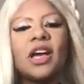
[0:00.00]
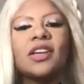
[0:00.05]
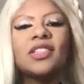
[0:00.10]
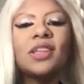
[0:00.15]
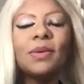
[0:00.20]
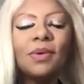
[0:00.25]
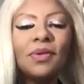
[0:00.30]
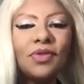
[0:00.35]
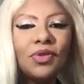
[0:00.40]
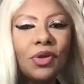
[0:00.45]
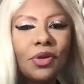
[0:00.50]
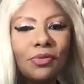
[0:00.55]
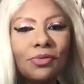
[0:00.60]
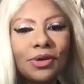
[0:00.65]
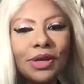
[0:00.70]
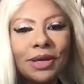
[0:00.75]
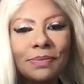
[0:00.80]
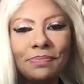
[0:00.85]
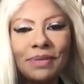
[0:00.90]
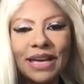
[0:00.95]
Some of you are
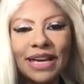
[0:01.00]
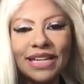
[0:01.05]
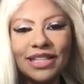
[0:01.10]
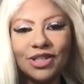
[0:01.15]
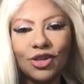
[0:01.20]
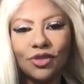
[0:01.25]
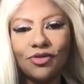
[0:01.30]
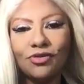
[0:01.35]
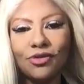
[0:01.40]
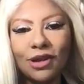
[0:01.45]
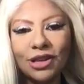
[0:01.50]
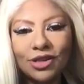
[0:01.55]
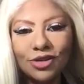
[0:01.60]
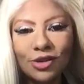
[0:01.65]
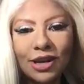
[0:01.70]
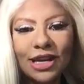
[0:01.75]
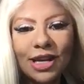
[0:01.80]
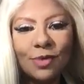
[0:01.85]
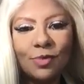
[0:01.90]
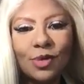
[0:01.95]
really pissed or
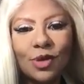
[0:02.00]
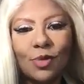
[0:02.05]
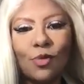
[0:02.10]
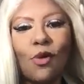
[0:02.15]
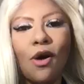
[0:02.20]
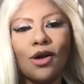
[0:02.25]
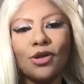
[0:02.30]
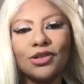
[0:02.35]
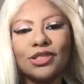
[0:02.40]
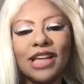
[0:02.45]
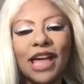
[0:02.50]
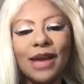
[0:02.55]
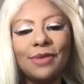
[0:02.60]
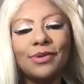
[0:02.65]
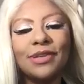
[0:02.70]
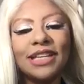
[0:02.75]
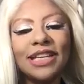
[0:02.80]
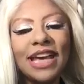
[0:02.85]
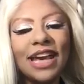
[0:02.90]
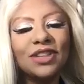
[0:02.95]
frustrated with a water sign,
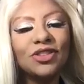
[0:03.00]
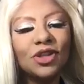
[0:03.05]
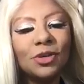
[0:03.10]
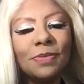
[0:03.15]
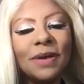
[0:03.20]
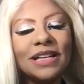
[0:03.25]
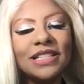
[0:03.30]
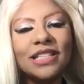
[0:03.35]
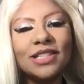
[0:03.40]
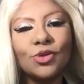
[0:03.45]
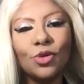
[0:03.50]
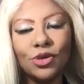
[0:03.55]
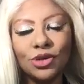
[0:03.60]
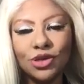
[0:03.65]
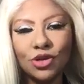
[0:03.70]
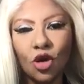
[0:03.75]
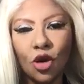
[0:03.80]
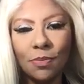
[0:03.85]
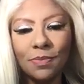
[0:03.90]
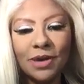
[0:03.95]
with a Cancer, Pisces, or a
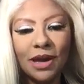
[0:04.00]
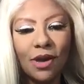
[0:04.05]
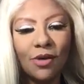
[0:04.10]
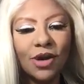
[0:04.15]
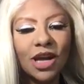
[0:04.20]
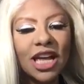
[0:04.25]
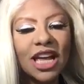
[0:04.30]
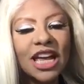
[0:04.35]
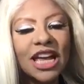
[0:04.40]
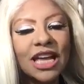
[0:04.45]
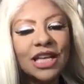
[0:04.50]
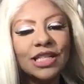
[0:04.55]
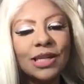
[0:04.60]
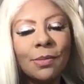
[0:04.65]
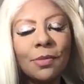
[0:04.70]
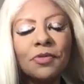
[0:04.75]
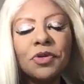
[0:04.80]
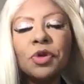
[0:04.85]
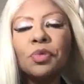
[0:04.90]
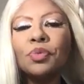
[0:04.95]
Scorpio.
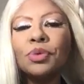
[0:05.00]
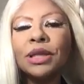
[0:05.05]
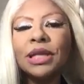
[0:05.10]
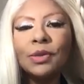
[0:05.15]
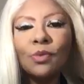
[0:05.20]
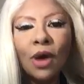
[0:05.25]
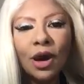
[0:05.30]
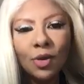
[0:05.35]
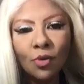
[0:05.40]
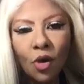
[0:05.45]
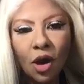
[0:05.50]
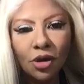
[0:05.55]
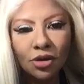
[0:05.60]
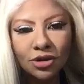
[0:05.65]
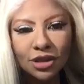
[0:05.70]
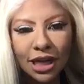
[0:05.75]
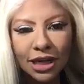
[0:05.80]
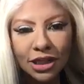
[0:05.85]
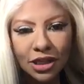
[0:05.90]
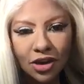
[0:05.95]
Some of you really want a
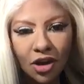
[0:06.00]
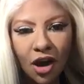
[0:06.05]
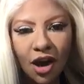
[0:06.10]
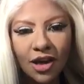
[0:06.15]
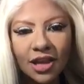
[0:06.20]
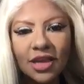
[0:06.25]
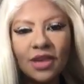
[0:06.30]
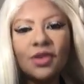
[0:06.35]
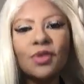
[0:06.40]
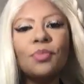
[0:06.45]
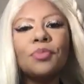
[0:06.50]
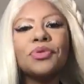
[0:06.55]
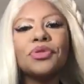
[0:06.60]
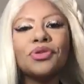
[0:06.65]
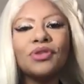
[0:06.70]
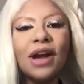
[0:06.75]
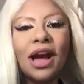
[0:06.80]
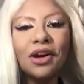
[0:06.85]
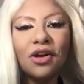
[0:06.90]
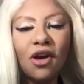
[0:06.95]
water sign to call you, but
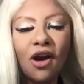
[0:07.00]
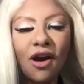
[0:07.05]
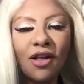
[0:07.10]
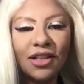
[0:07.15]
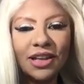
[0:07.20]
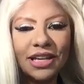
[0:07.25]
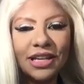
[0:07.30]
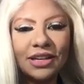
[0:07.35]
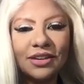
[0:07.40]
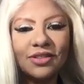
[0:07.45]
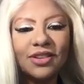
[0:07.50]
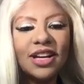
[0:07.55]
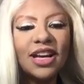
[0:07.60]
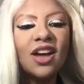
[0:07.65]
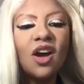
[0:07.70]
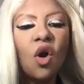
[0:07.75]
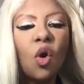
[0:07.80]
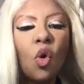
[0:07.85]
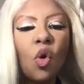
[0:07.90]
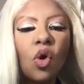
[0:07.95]
they're not calling you.
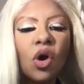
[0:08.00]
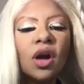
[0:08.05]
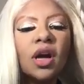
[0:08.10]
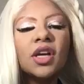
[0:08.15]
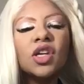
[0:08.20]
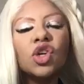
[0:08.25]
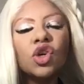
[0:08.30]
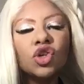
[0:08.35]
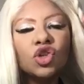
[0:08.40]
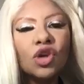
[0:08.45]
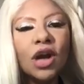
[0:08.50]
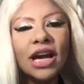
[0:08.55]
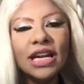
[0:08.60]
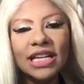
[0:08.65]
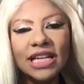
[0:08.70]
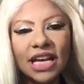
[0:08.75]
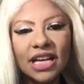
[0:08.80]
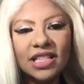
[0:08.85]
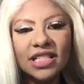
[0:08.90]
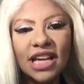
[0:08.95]
Or you're
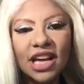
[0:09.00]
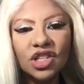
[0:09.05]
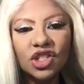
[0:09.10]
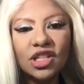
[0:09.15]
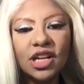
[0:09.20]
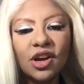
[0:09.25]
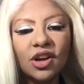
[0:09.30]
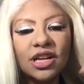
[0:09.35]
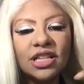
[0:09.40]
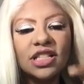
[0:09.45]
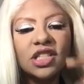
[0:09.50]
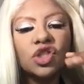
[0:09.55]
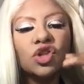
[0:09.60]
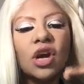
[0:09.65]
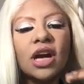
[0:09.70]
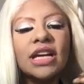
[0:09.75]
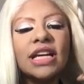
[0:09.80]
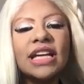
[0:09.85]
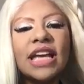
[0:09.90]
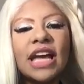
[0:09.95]
trying to get, Sagittarius is
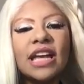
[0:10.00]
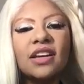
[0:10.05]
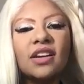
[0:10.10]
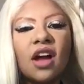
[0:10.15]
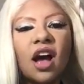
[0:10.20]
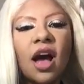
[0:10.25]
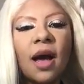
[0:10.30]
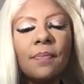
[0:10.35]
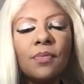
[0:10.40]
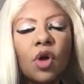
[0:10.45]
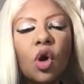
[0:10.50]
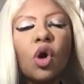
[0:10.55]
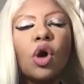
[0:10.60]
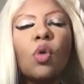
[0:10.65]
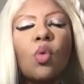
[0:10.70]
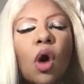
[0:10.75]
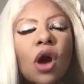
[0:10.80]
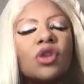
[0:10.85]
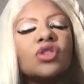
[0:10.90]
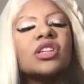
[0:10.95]
trying to get, or
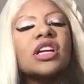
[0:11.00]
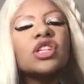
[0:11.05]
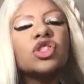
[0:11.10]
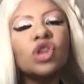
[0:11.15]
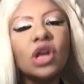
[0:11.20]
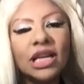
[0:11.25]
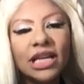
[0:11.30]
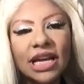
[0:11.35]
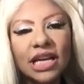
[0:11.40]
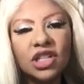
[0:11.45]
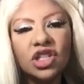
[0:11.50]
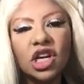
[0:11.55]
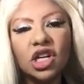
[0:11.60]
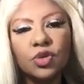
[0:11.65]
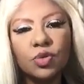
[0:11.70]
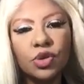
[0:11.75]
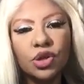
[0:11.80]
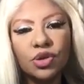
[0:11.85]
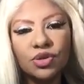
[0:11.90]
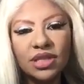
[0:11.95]
a water sign is trying to get in
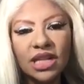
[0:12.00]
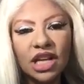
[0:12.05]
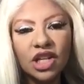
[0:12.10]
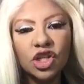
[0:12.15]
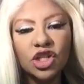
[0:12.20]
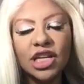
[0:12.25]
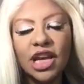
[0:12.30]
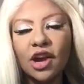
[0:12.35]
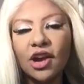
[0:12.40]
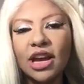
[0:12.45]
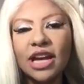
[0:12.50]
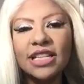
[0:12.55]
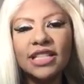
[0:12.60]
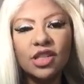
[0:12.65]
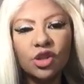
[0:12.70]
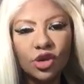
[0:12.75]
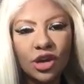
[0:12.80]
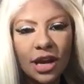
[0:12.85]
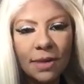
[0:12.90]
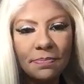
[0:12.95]
touch with you, Sagittarius,
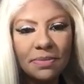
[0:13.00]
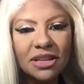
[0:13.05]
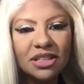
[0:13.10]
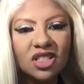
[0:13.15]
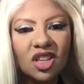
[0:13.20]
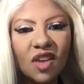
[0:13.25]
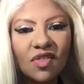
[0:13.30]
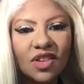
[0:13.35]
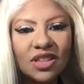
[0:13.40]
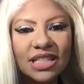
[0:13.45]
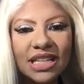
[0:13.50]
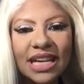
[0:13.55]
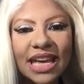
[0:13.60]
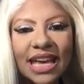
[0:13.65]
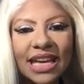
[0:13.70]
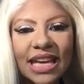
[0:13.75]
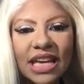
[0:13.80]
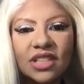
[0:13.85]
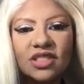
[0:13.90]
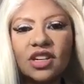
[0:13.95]
and they're getting pissed off because they
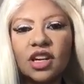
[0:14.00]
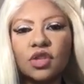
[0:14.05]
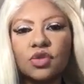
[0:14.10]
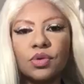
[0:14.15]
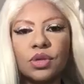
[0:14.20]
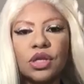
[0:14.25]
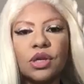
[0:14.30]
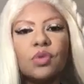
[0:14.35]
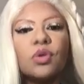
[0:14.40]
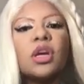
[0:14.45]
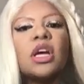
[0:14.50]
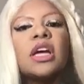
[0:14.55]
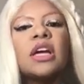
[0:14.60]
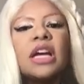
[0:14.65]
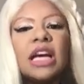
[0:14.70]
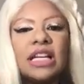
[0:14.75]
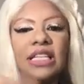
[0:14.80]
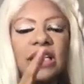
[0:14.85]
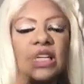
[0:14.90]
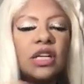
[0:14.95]
can't get in touch with you.
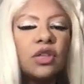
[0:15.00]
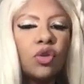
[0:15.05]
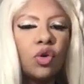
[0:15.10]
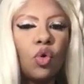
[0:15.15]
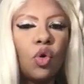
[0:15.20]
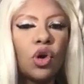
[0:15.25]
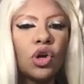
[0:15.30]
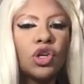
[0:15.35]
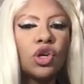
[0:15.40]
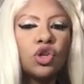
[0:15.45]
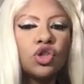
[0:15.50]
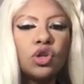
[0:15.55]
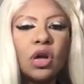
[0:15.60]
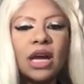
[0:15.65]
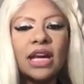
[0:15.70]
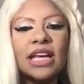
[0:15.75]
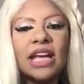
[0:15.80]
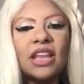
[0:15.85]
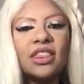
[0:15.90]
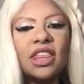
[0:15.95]
It's either or. You're
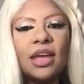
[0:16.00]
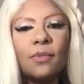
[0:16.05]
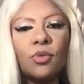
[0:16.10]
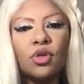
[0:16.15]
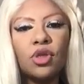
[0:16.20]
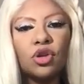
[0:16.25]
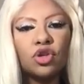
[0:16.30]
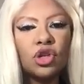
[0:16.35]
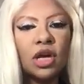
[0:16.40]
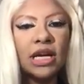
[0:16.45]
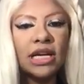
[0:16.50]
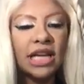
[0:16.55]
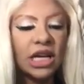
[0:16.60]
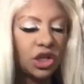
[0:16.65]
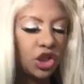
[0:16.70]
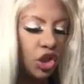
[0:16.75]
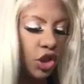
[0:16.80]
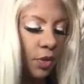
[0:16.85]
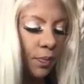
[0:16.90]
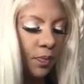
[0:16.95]
trying to get them or they're trying to
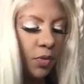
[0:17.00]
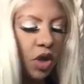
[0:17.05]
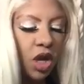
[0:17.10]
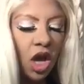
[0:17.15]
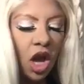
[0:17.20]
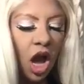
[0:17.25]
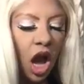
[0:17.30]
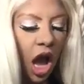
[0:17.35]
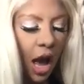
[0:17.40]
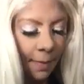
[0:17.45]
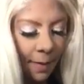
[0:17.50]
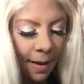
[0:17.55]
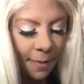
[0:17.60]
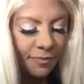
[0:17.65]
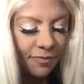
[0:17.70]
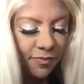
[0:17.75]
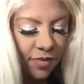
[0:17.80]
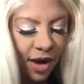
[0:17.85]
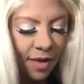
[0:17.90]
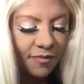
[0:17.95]
get you.
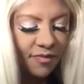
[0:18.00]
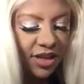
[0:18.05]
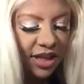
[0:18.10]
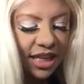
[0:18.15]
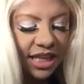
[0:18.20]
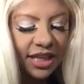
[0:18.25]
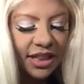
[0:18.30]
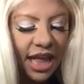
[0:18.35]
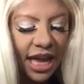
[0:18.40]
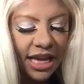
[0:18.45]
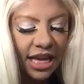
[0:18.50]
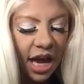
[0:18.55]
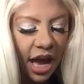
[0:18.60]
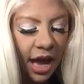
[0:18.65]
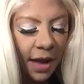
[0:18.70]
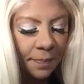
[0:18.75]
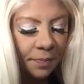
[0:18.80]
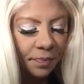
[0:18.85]
I'm feeling like